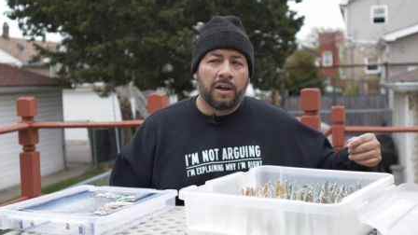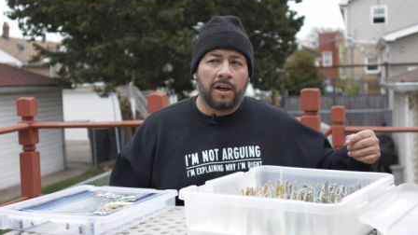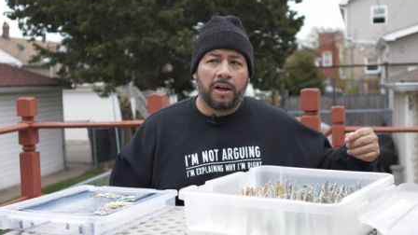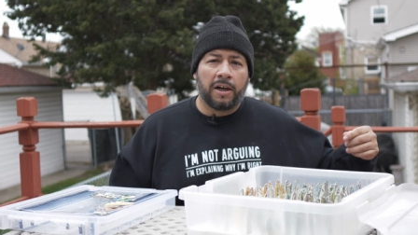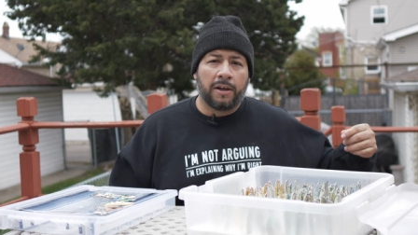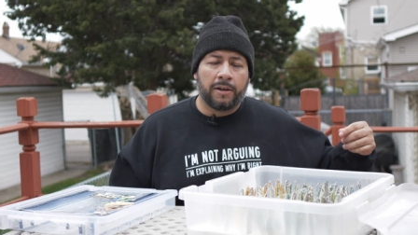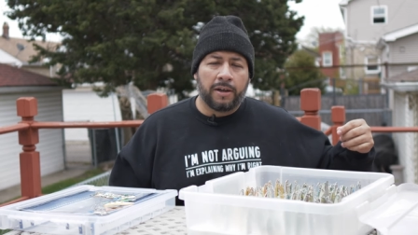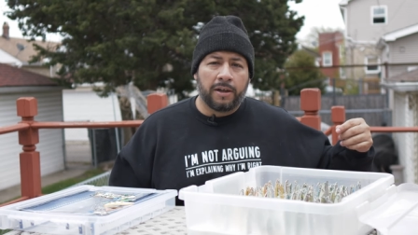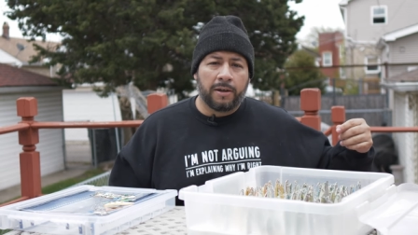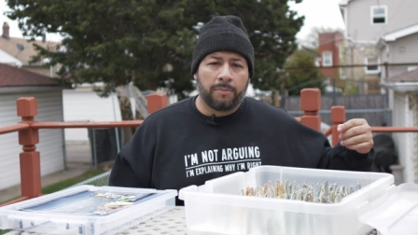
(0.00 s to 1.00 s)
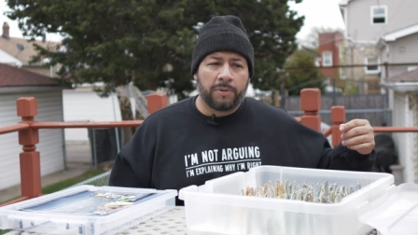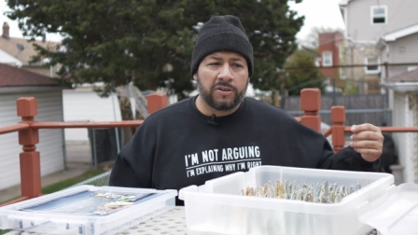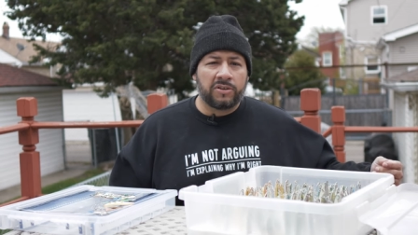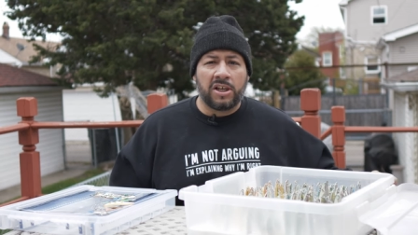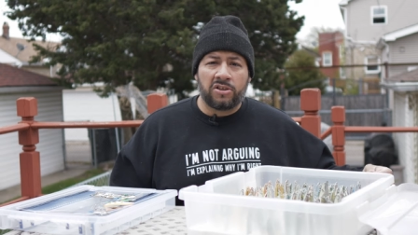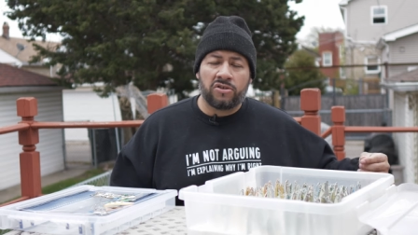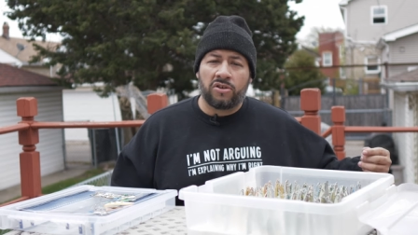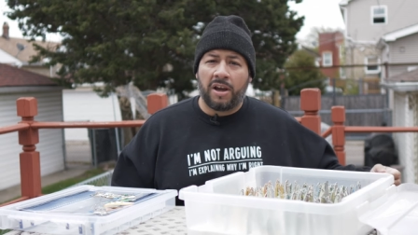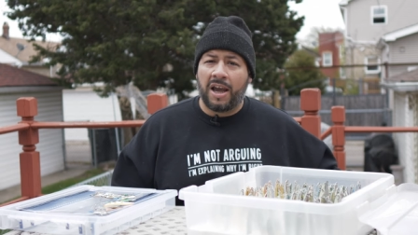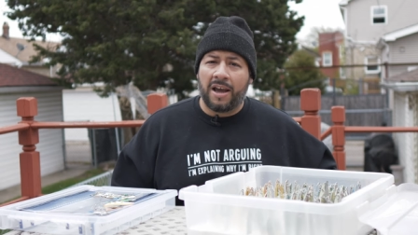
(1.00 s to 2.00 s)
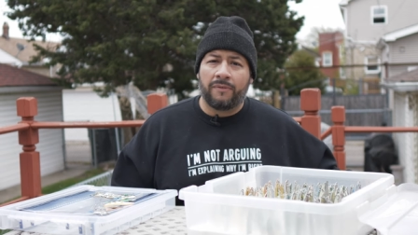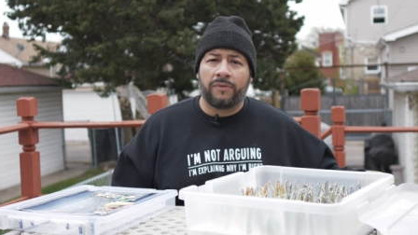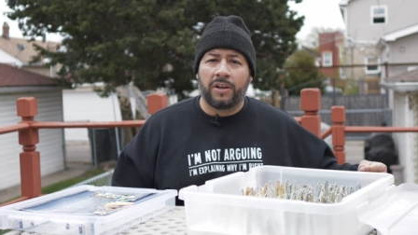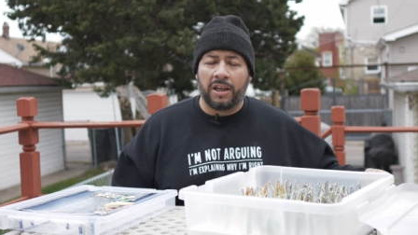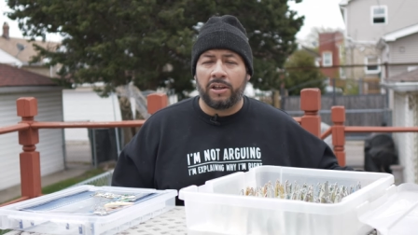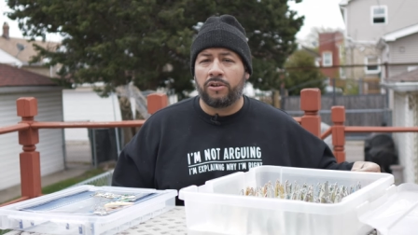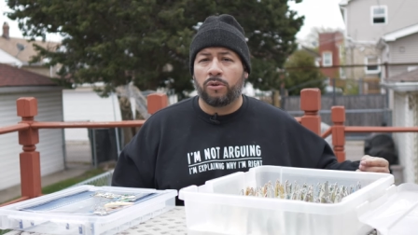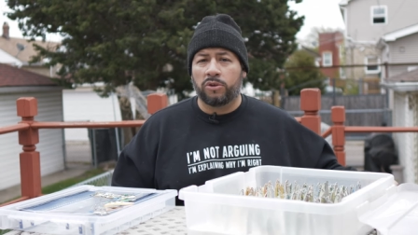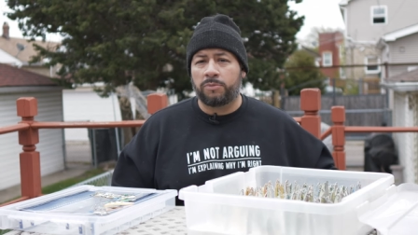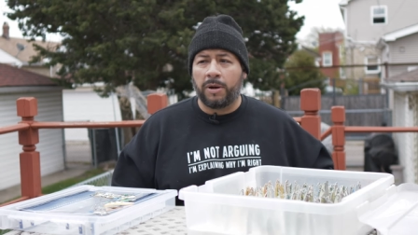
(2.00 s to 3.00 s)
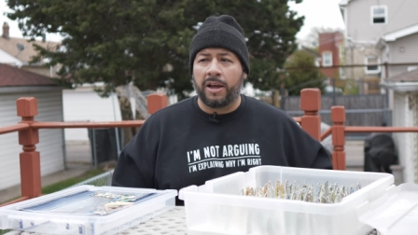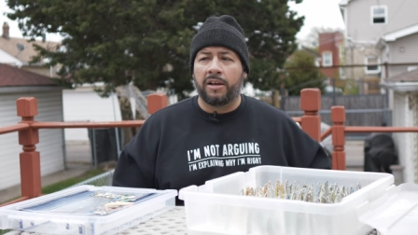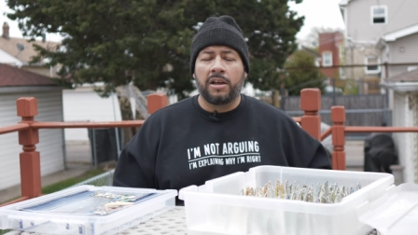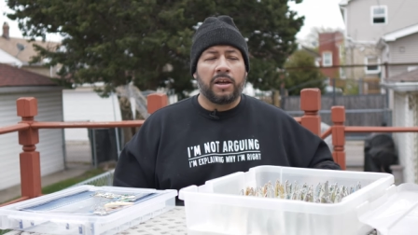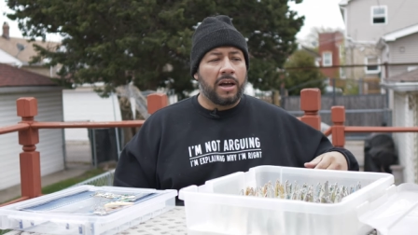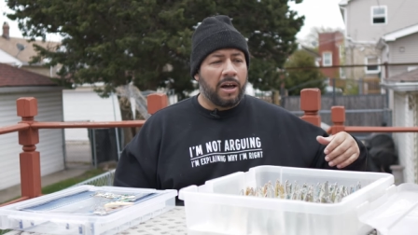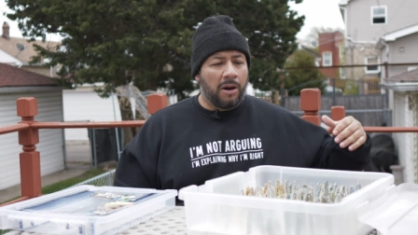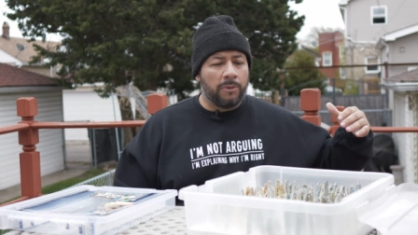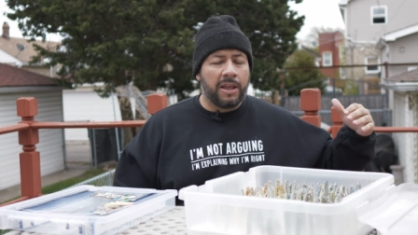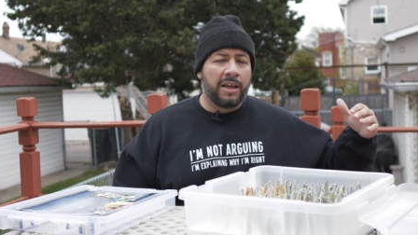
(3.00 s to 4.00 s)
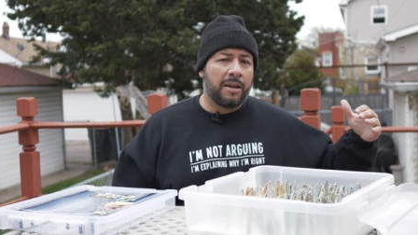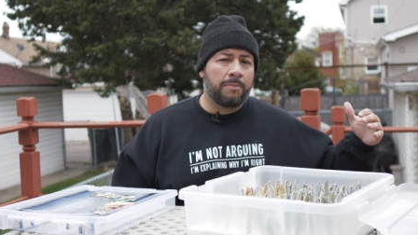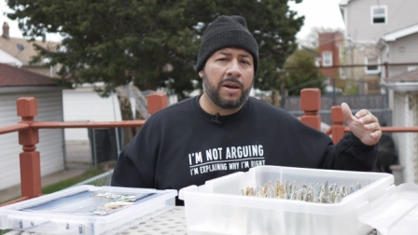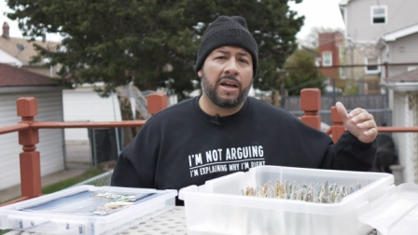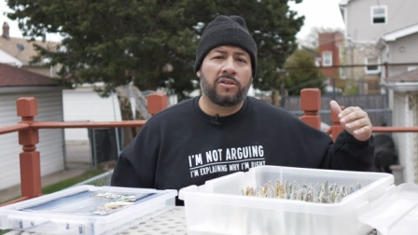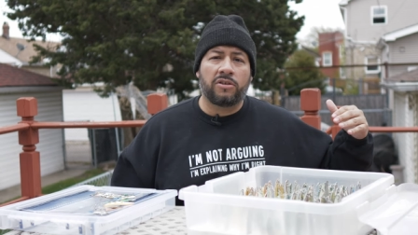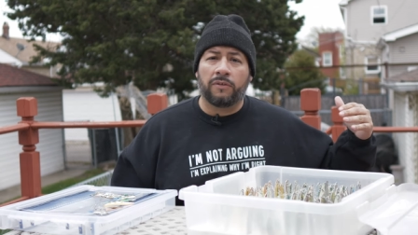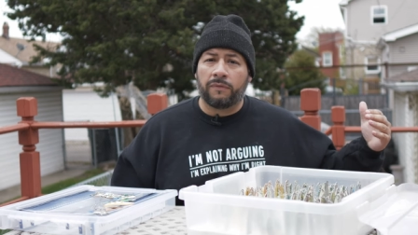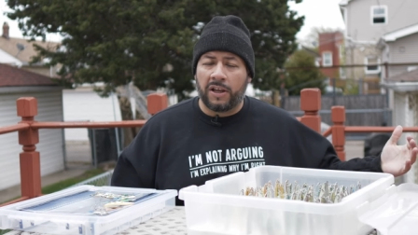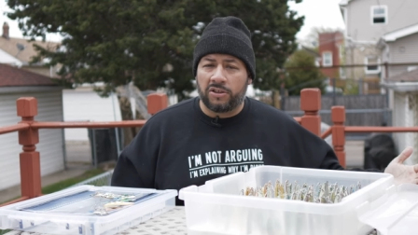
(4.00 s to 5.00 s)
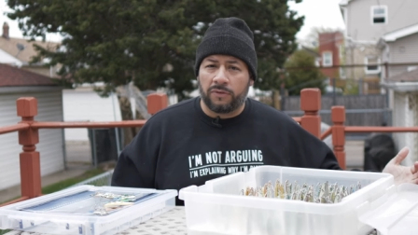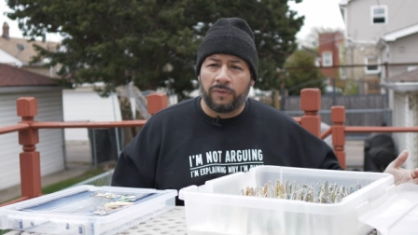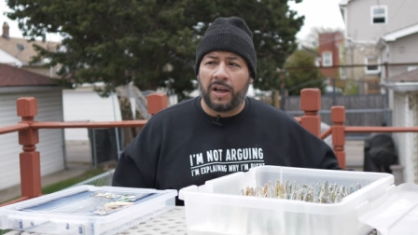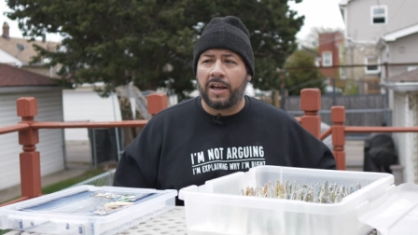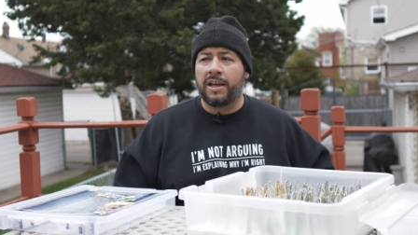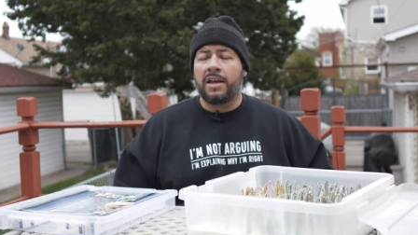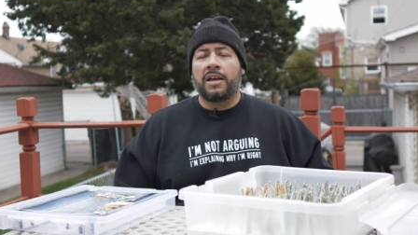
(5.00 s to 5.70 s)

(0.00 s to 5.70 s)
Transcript: uh, uh, presentations you have in your spread? How will that impact your flash or fly?